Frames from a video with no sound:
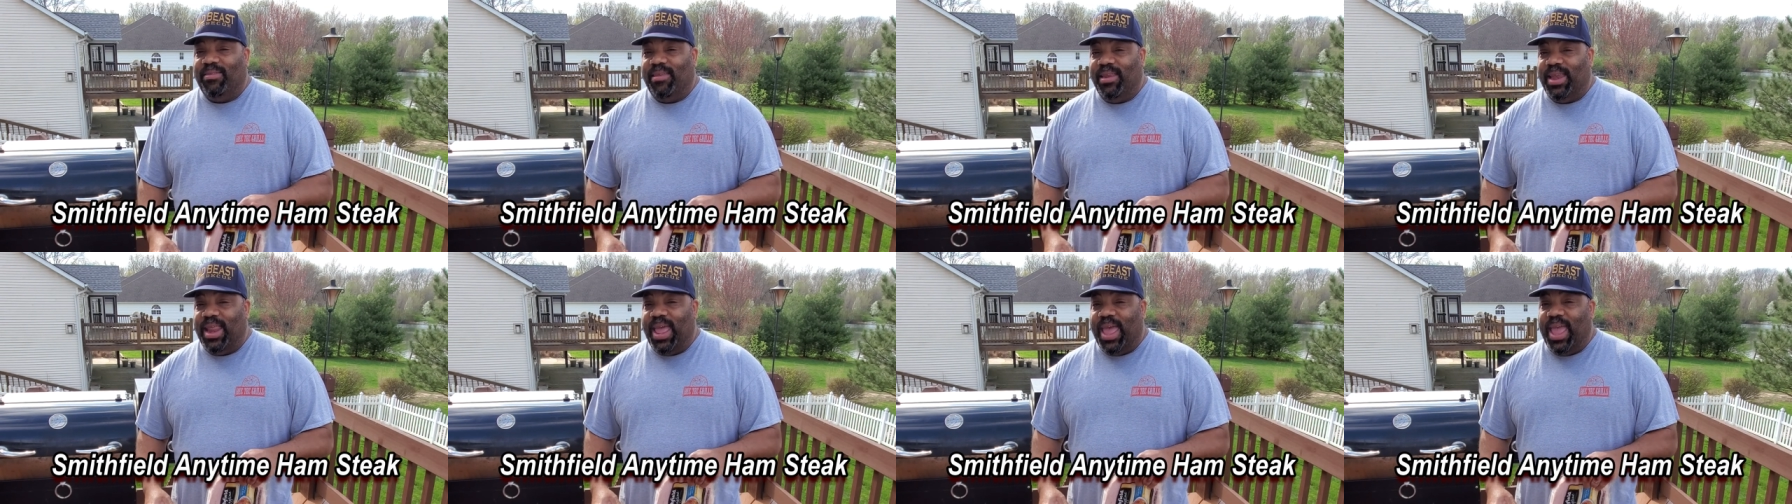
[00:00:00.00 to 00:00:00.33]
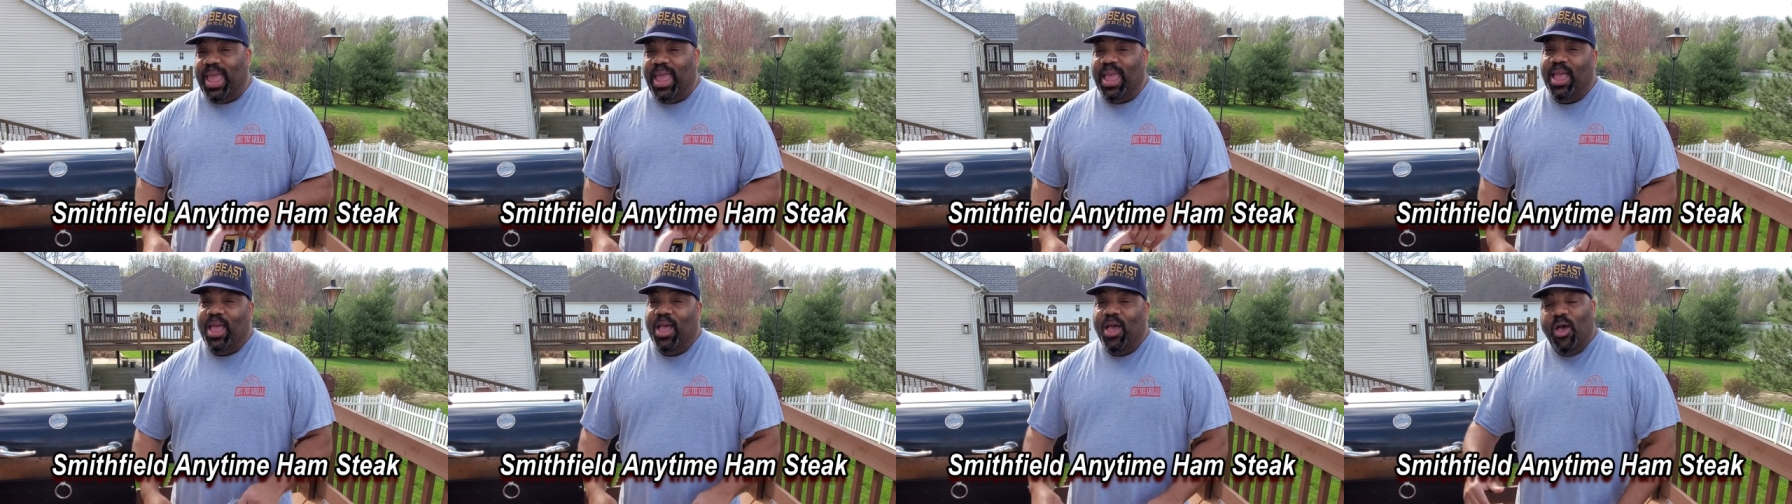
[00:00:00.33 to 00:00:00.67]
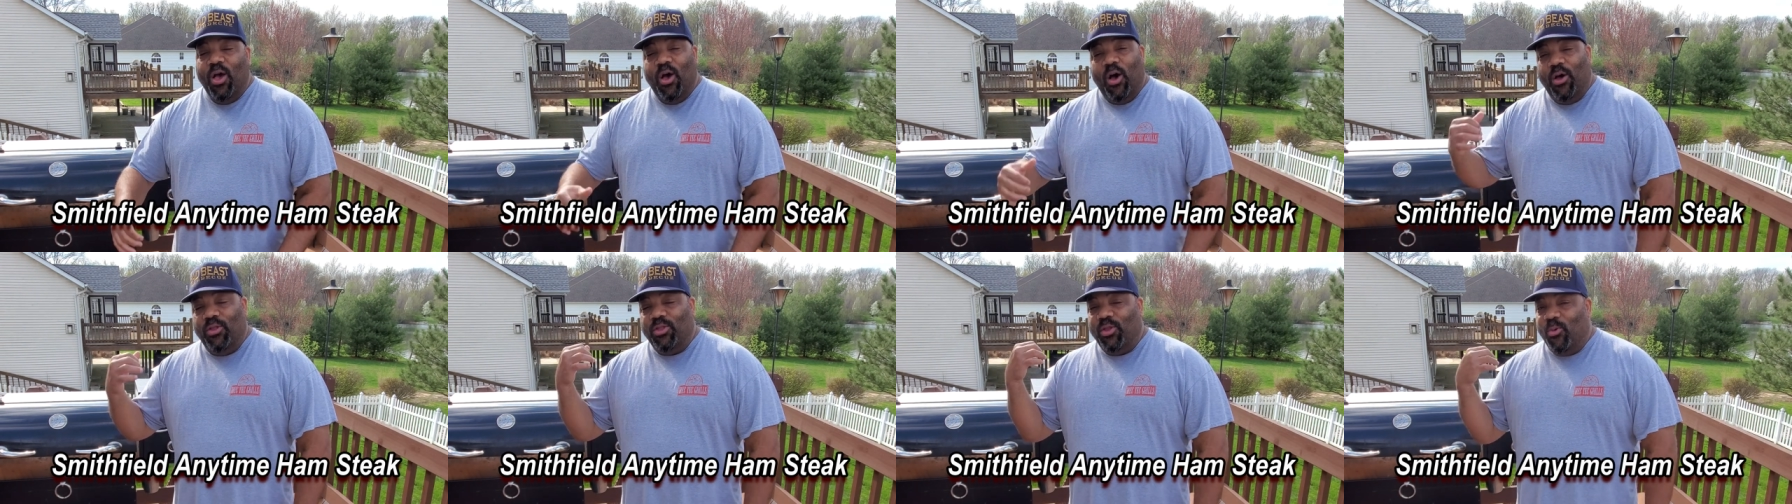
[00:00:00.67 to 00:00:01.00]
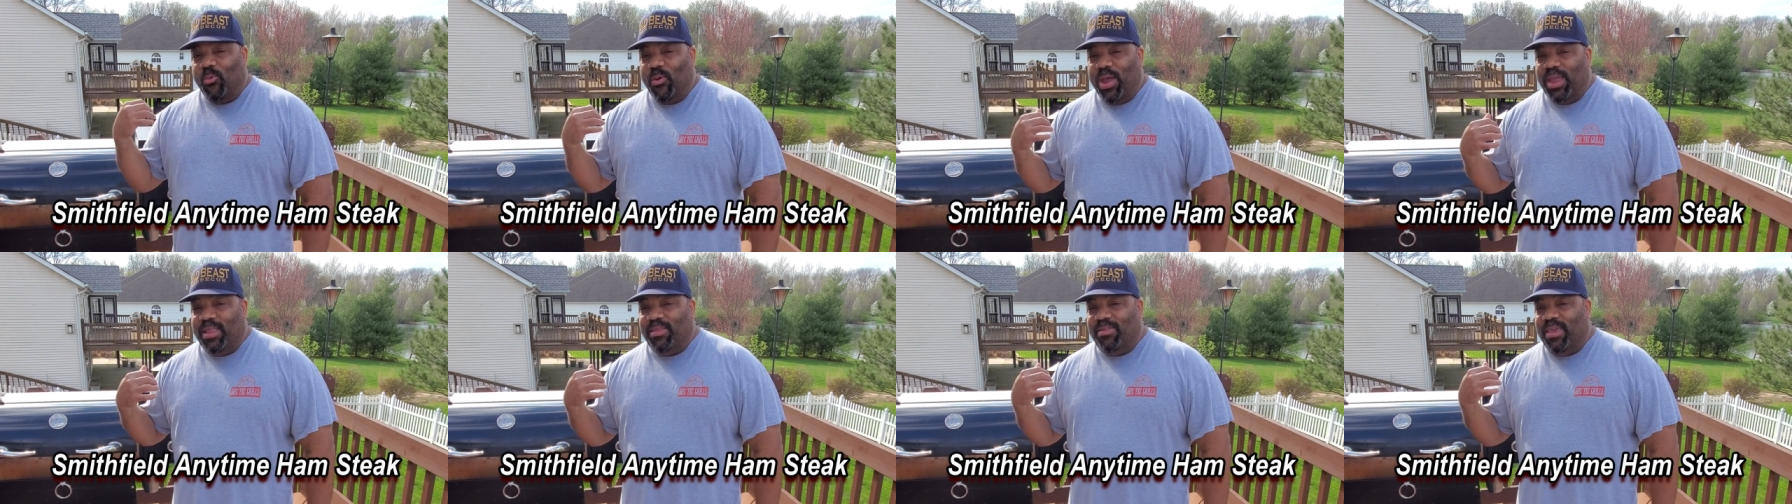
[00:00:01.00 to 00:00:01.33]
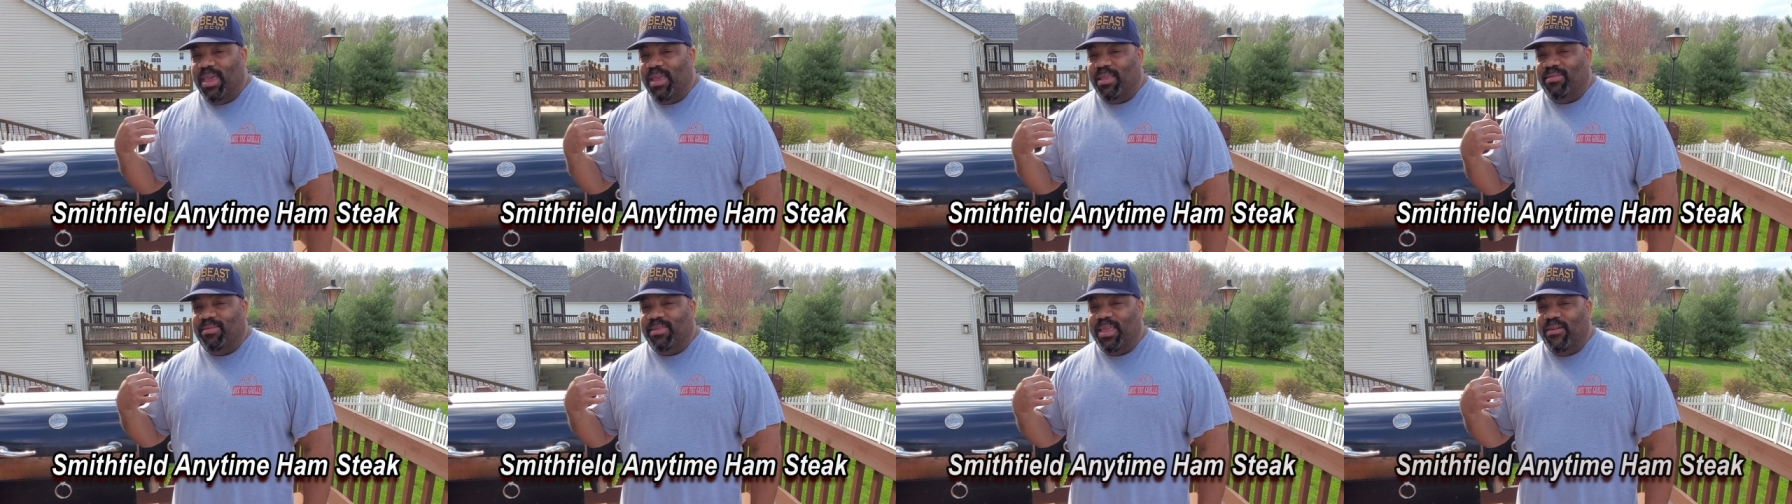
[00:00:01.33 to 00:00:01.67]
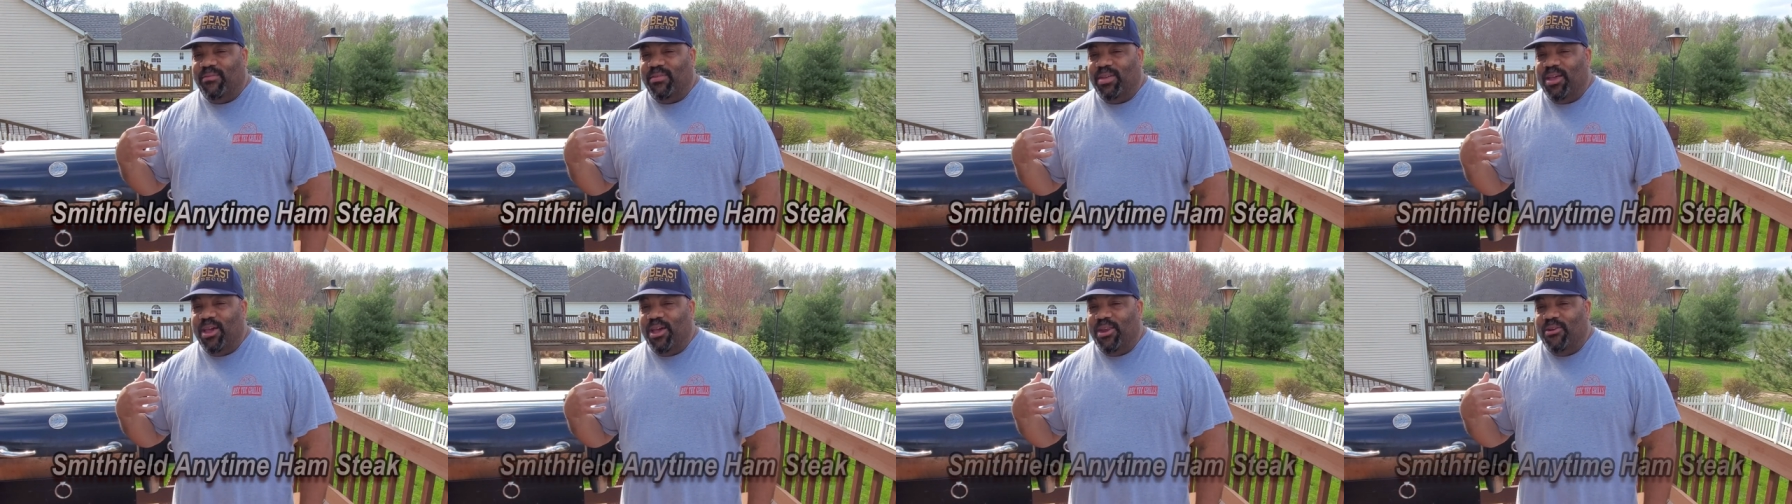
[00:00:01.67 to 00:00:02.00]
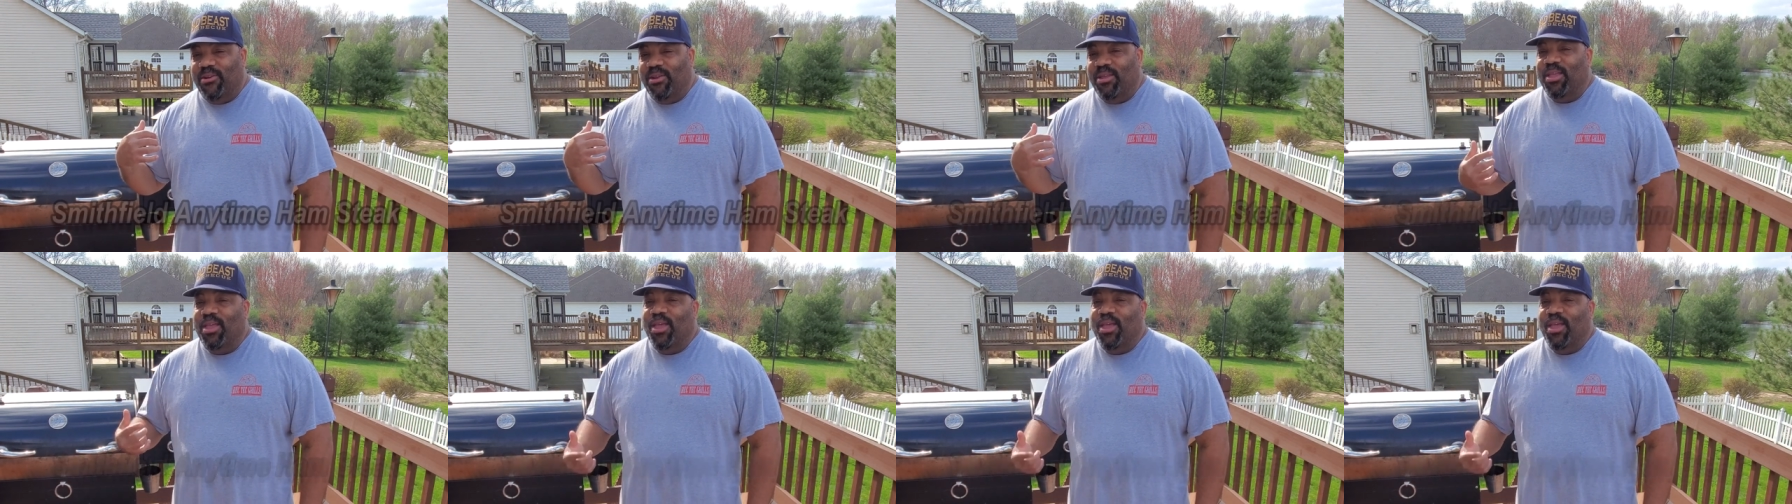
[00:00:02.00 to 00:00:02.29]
today on the REC TEC 700.